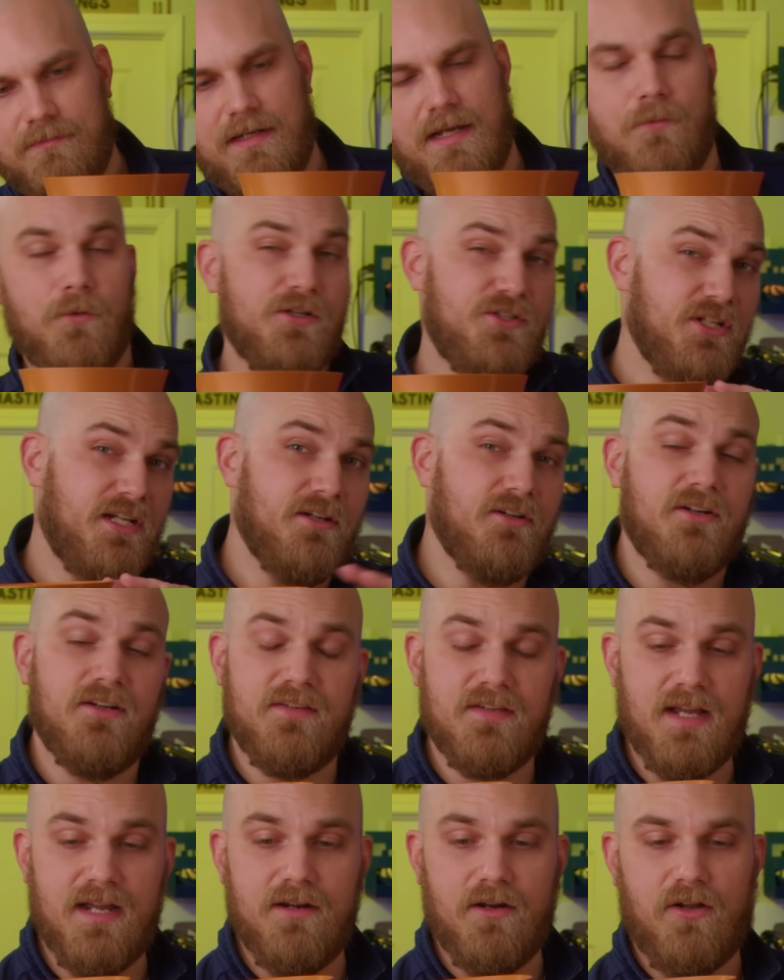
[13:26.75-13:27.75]
And once you get your
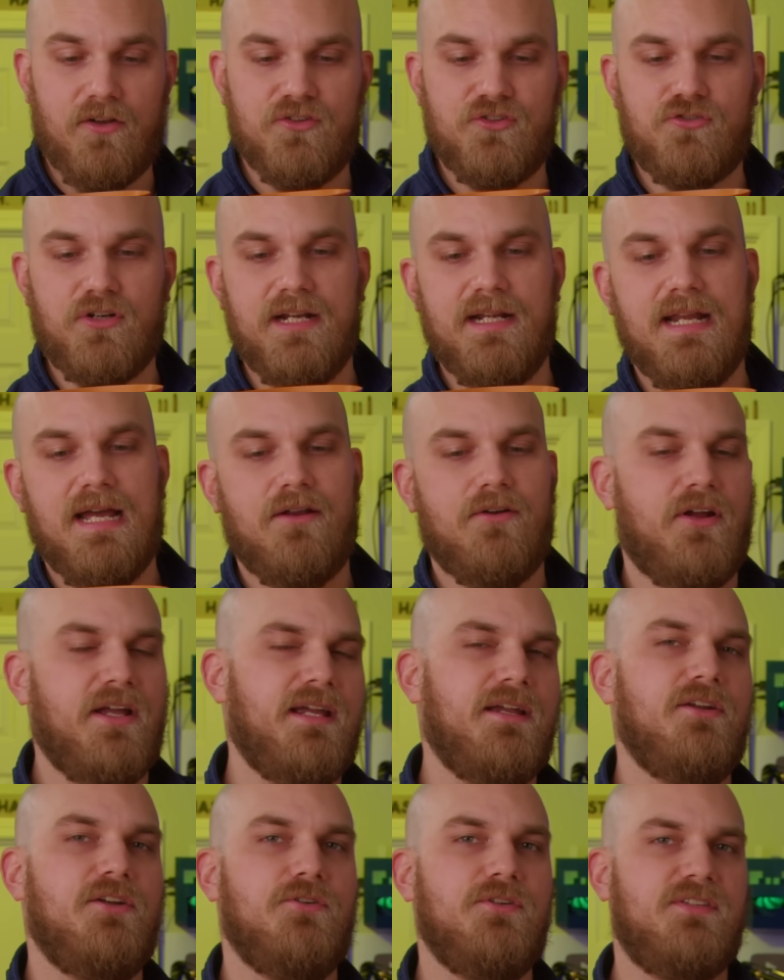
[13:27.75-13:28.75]
design all straightened out, all
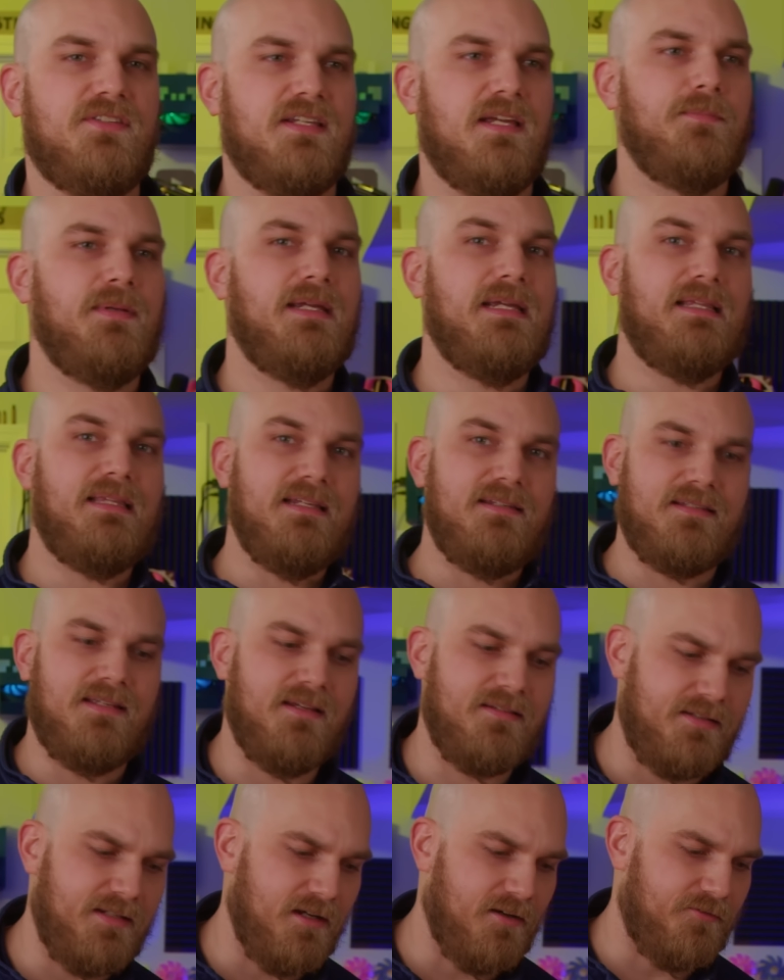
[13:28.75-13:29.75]
you gotta do is send me at least
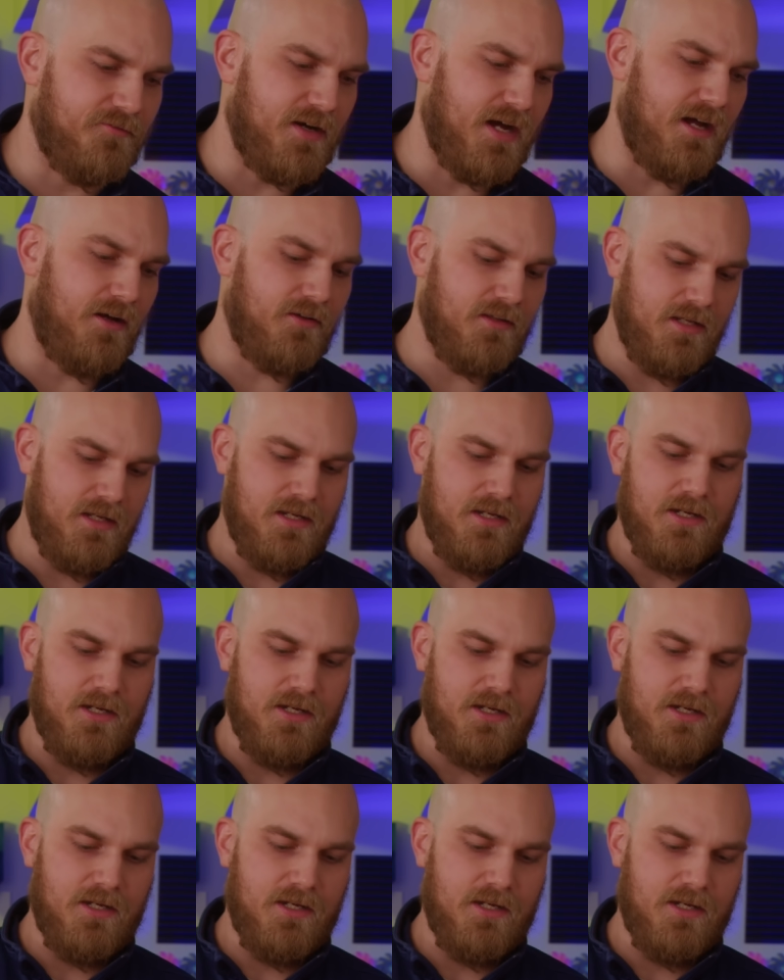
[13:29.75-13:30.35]
an STL file